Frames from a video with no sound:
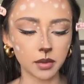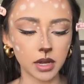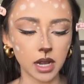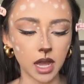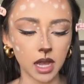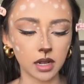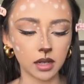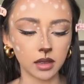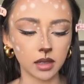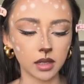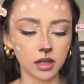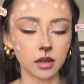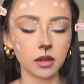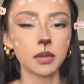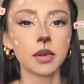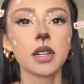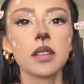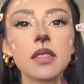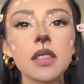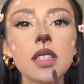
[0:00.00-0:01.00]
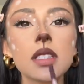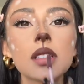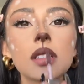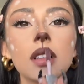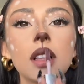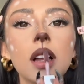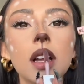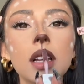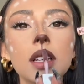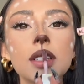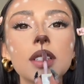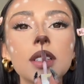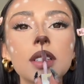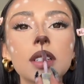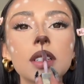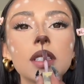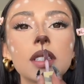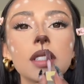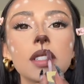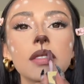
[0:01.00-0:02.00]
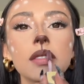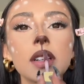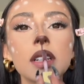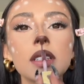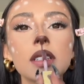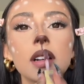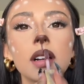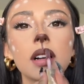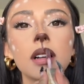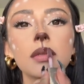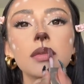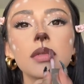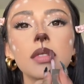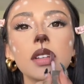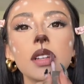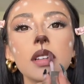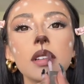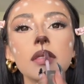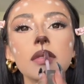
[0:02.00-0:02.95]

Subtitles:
add a little bit of this gloss just to my top lip.